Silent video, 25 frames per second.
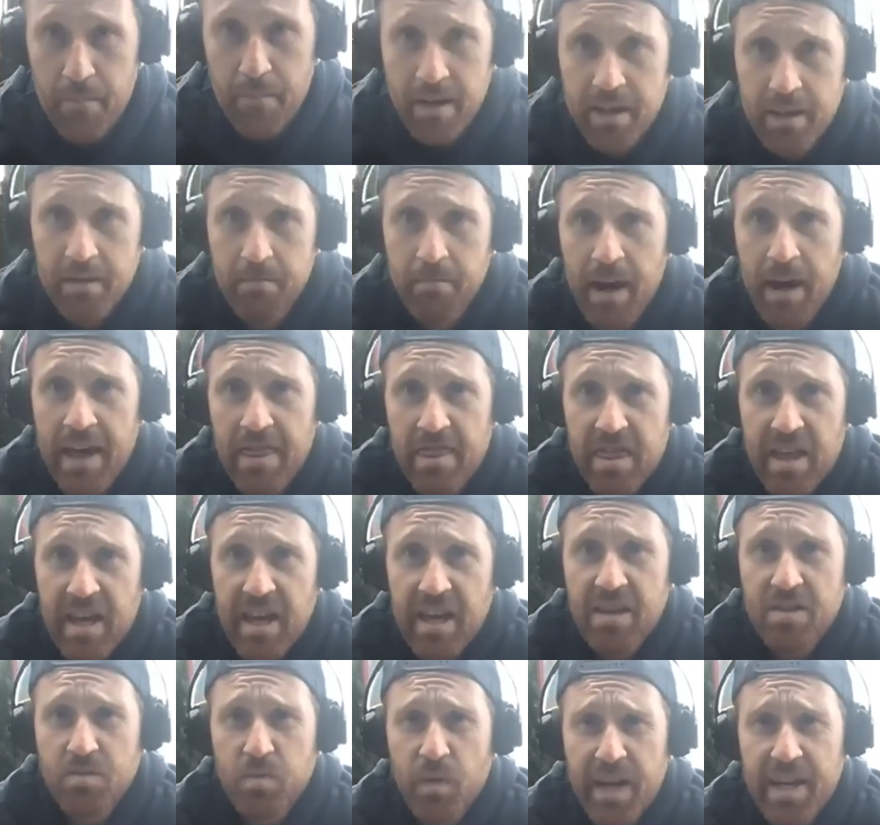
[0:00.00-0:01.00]
up. Main
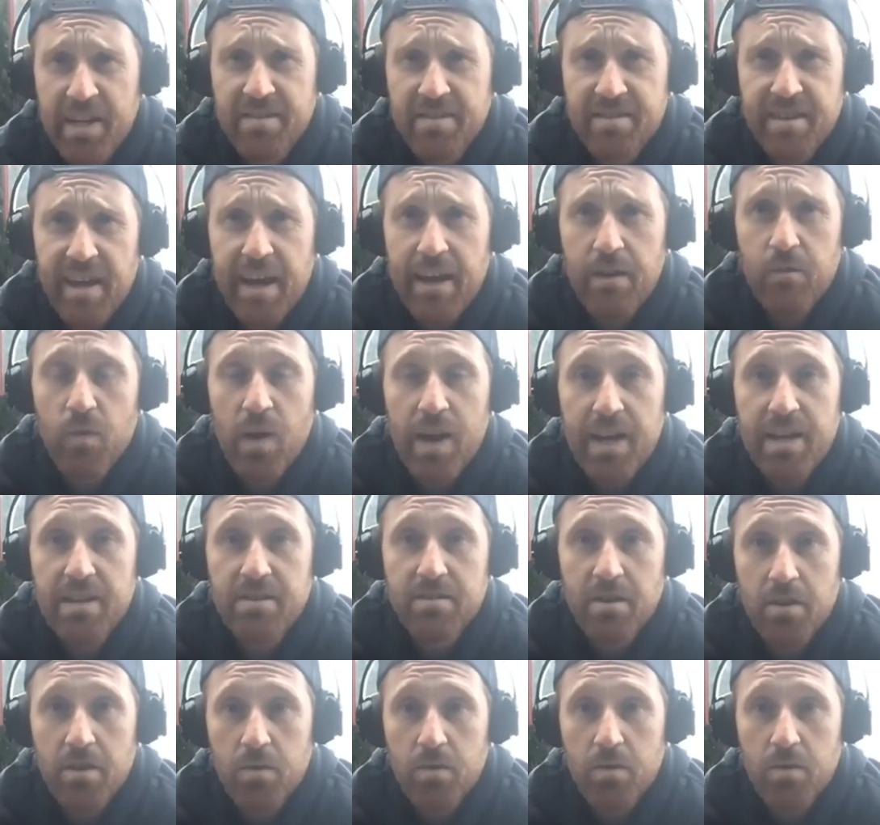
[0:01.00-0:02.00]
thing is we're going to stay
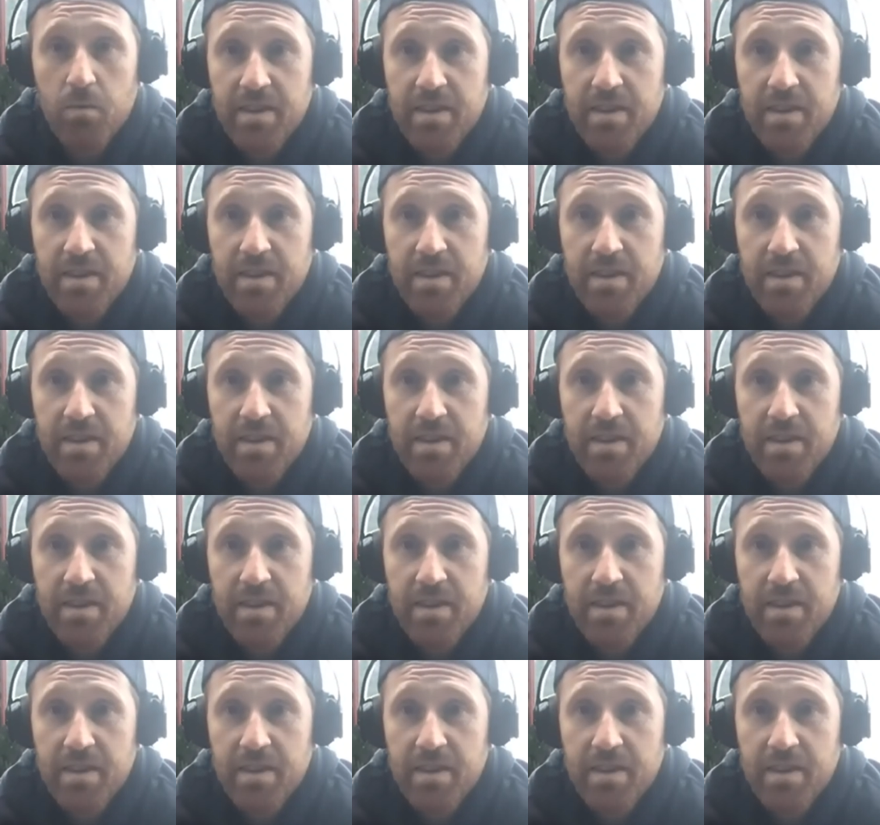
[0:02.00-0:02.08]
ready so